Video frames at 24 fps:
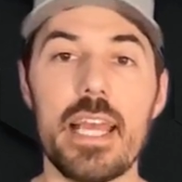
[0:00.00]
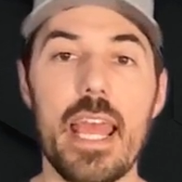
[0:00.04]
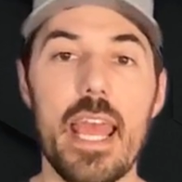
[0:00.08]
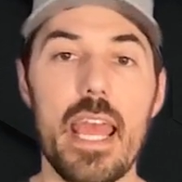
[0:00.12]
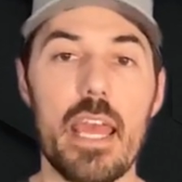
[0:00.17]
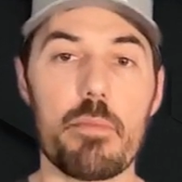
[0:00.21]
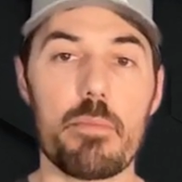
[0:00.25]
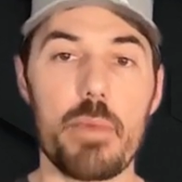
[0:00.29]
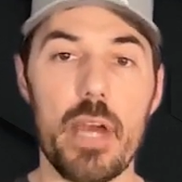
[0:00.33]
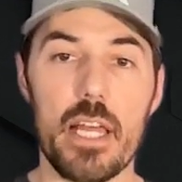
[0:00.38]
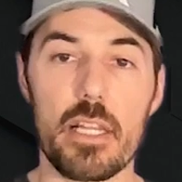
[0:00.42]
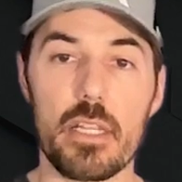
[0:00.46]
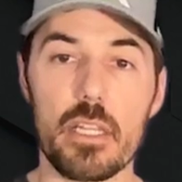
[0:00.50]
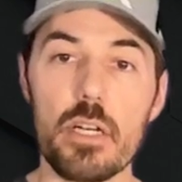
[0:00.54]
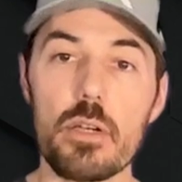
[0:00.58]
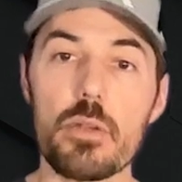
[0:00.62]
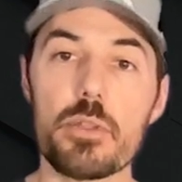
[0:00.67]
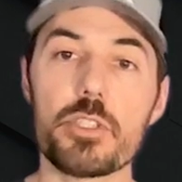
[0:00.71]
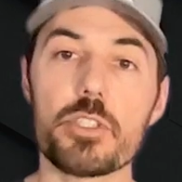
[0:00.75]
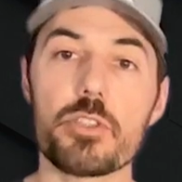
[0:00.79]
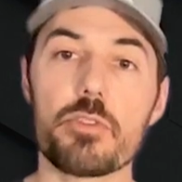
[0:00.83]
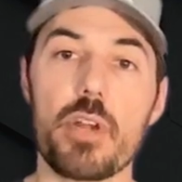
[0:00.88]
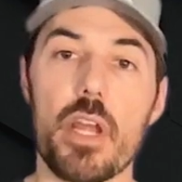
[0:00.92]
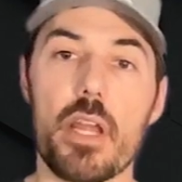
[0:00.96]
and my
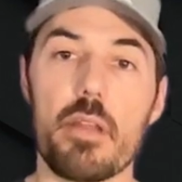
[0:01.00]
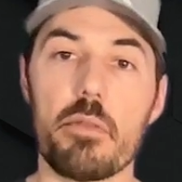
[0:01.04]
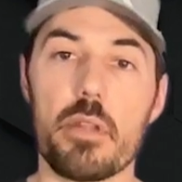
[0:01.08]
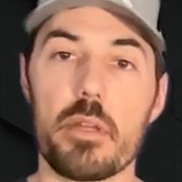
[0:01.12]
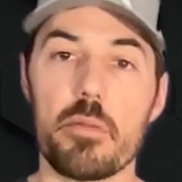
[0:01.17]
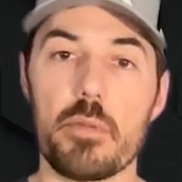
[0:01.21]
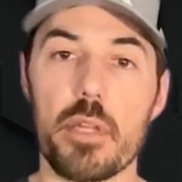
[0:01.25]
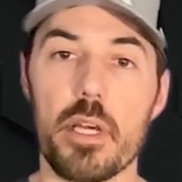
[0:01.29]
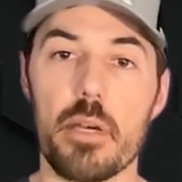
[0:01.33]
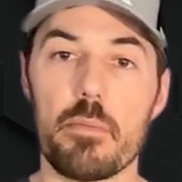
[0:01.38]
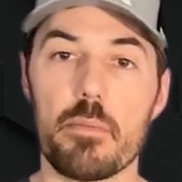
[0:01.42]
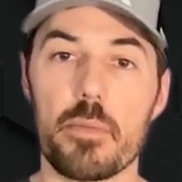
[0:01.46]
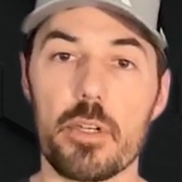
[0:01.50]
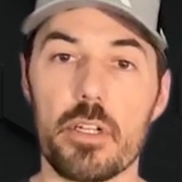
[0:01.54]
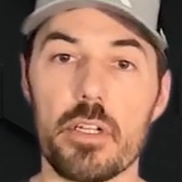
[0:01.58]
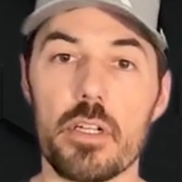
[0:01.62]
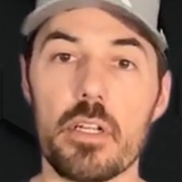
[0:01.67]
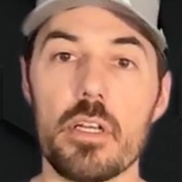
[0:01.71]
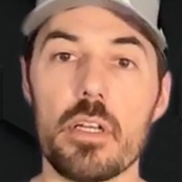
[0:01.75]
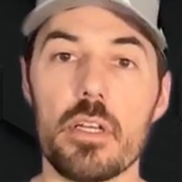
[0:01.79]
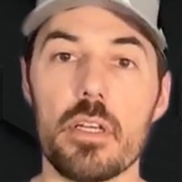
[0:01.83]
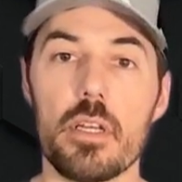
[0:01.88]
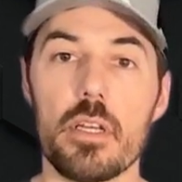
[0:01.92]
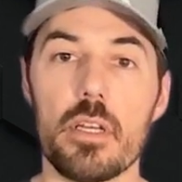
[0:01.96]
lowest random
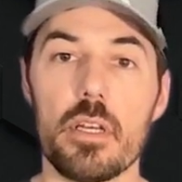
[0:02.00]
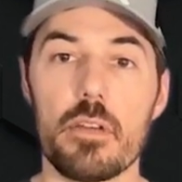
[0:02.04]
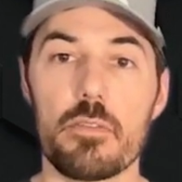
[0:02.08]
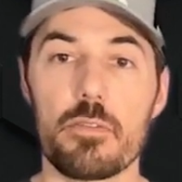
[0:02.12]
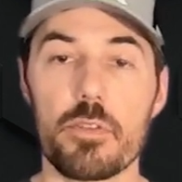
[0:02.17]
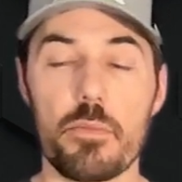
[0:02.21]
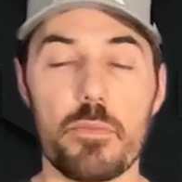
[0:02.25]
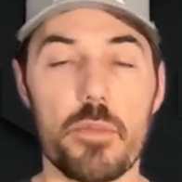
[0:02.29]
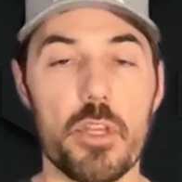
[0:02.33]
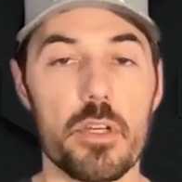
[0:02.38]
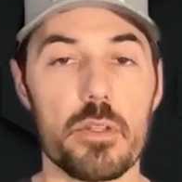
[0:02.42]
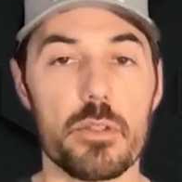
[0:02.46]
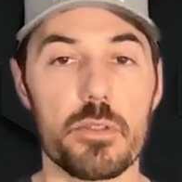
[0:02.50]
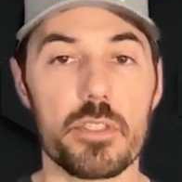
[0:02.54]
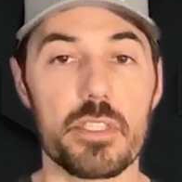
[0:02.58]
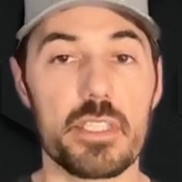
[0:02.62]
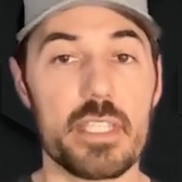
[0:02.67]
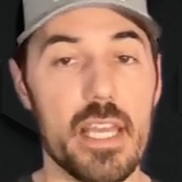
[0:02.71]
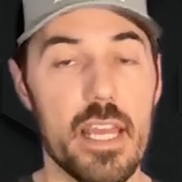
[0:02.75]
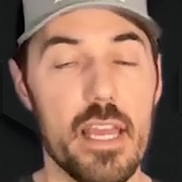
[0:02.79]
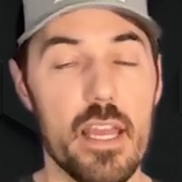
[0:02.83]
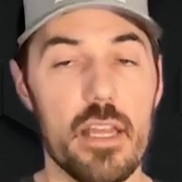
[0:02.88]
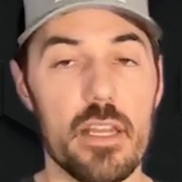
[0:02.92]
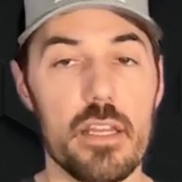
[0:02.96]
number from those
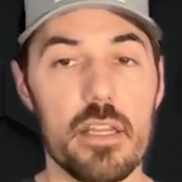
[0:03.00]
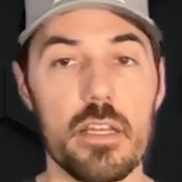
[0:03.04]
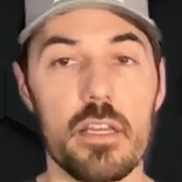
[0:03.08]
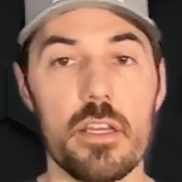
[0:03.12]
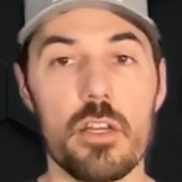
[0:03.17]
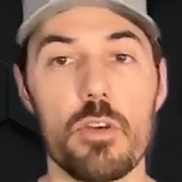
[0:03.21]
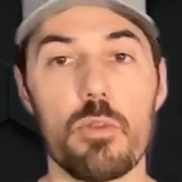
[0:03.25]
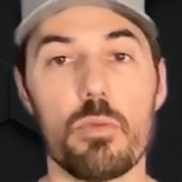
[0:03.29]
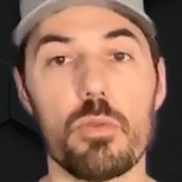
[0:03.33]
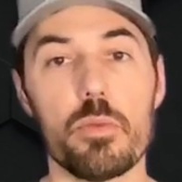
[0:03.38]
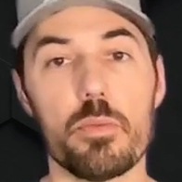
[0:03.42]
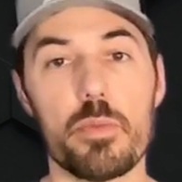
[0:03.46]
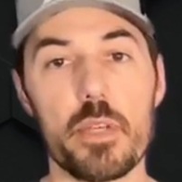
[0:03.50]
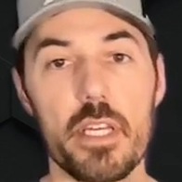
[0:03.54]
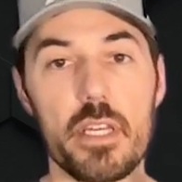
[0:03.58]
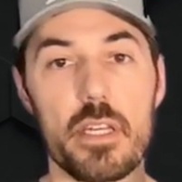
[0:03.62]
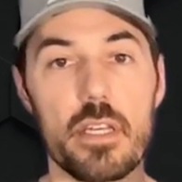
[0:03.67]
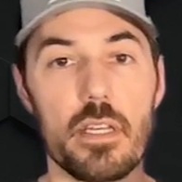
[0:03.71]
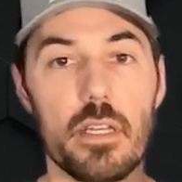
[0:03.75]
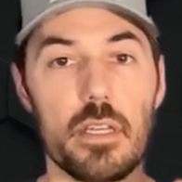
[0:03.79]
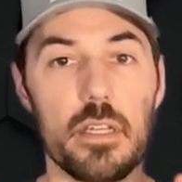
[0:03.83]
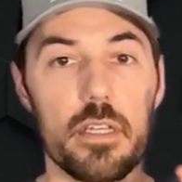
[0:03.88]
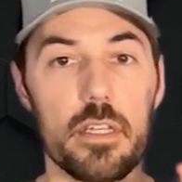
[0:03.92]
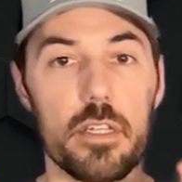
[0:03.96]
10 will
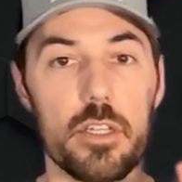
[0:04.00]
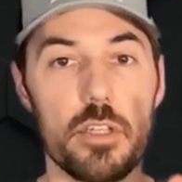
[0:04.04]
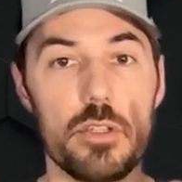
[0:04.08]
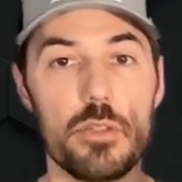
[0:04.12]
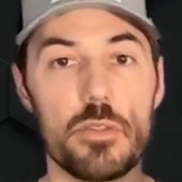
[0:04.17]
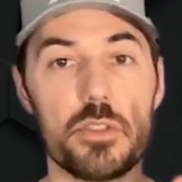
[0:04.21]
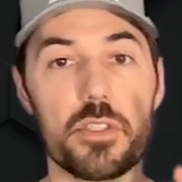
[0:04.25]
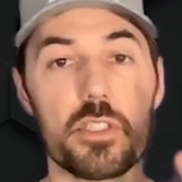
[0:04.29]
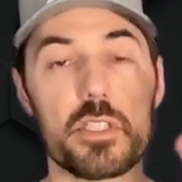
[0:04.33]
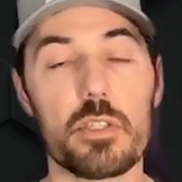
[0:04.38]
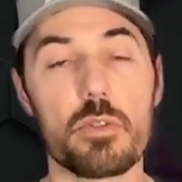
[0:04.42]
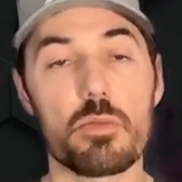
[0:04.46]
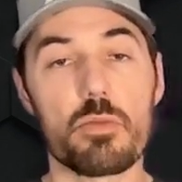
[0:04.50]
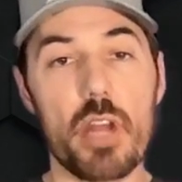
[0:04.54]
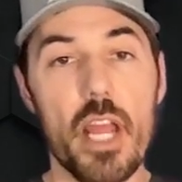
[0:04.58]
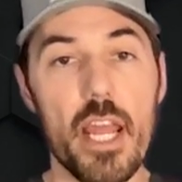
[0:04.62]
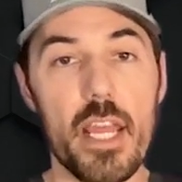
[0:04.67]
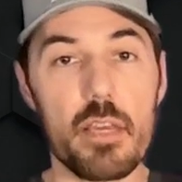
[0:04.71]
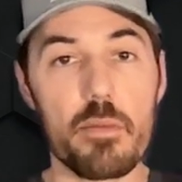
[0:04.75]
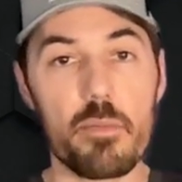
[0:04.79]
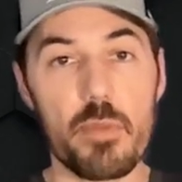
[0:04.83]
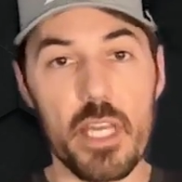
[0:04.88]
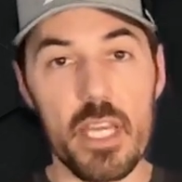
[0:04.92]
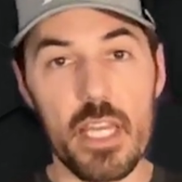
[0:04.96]
be used to
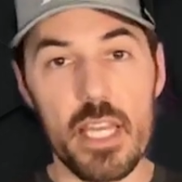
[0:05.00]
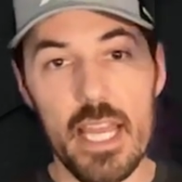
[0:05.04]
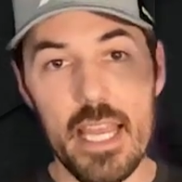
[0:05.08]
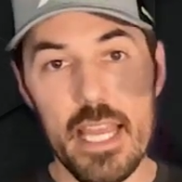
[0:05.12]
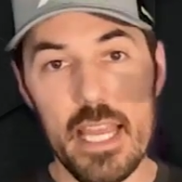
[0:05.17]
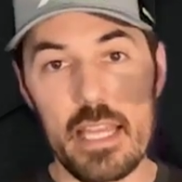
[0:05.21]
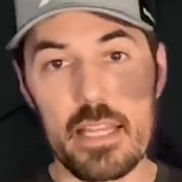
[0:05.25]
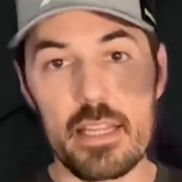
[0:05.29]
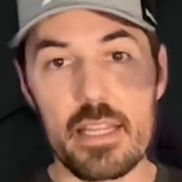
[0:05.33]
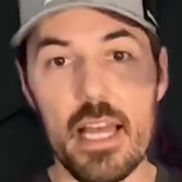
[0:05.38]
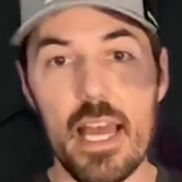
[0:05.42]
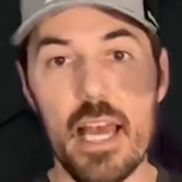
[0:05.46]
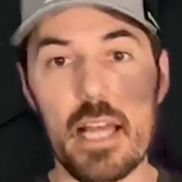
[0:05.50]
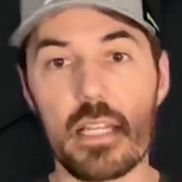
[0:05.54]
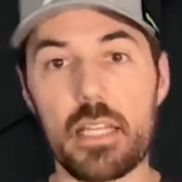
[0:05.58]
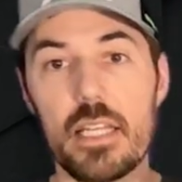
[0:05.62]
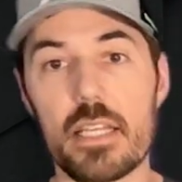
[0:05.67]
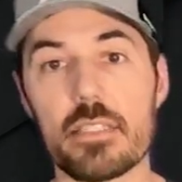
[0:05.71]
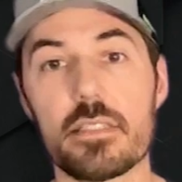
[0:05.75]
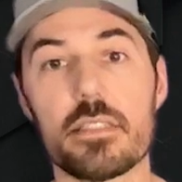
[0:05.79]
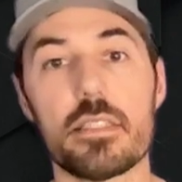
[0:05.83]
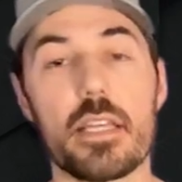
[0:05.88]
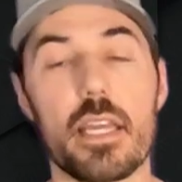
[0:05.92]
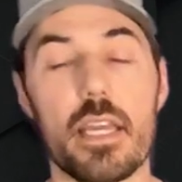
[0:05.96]
rank me in that
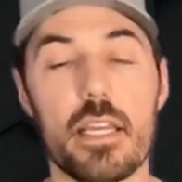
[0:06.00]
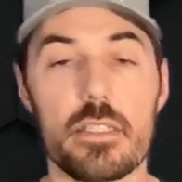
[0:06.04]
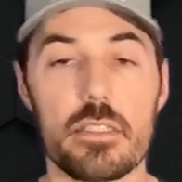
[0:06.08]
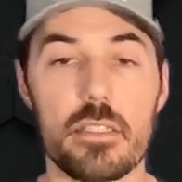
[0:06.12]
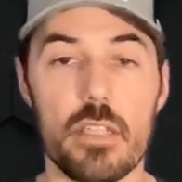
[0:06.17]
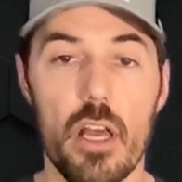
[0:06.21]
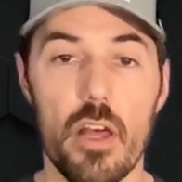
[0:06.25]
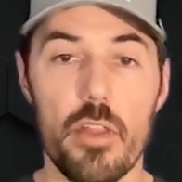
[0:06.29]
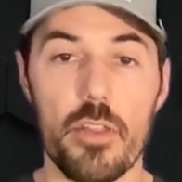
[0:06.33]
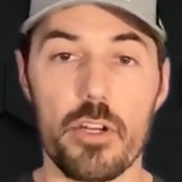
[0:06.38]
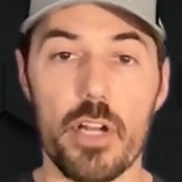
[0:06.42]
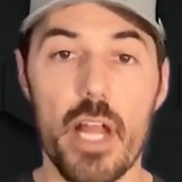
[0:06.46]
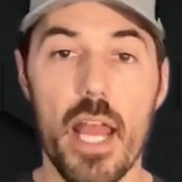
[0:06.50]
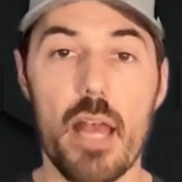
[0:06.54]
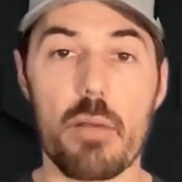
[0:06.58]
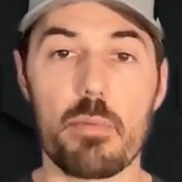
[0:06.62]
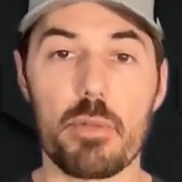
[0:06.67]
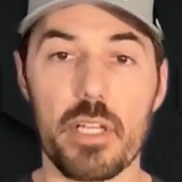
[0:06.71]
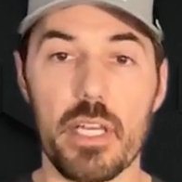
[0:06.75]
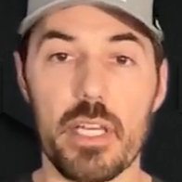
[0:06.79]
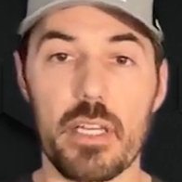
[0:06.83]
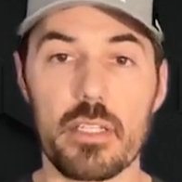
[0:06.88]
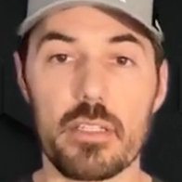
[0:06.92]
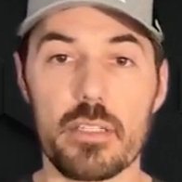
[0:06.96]
list against other
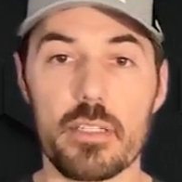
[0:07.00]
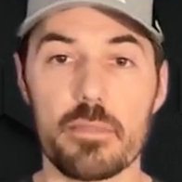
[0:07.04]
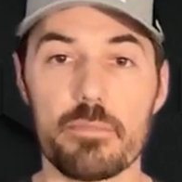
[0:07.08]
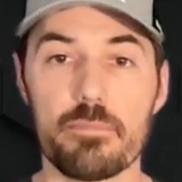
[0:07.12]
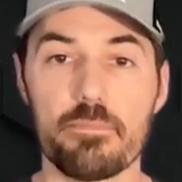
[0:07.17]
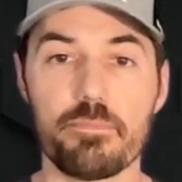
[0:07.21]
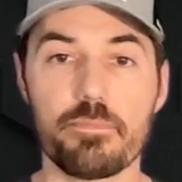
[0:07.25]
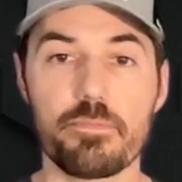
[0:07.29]
applicants.